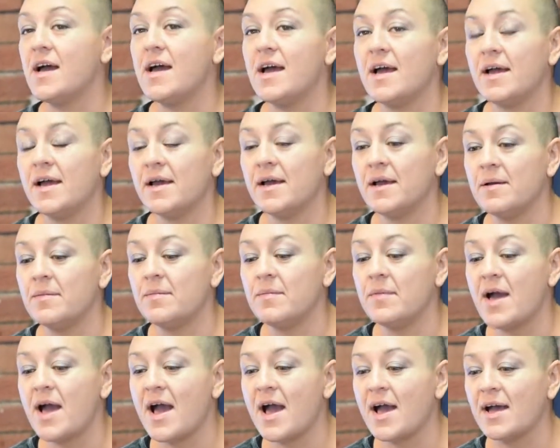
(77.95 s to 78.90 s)

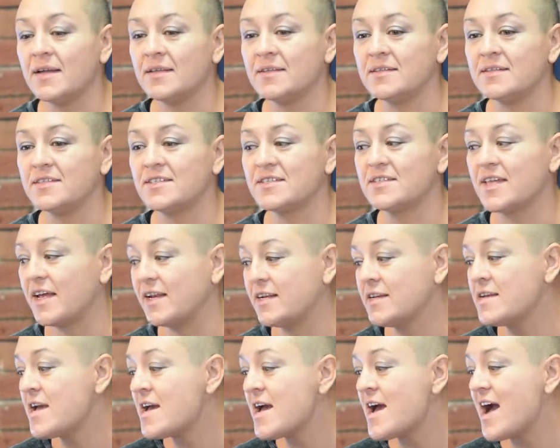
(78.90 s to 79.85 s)
and then
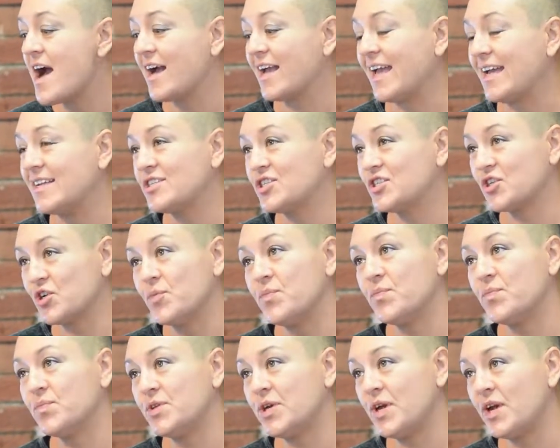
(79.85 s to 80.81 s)
I get
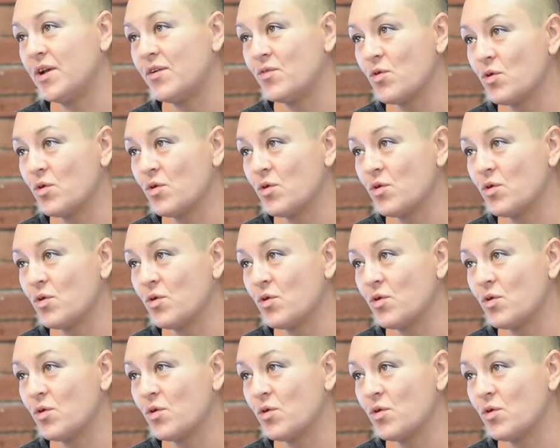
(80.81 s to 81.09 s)
some that are